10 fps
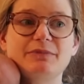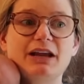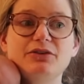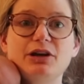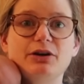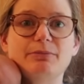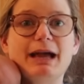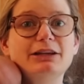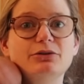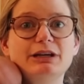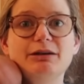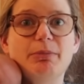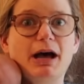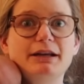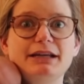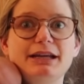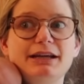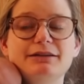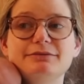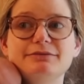I don't know, my unique body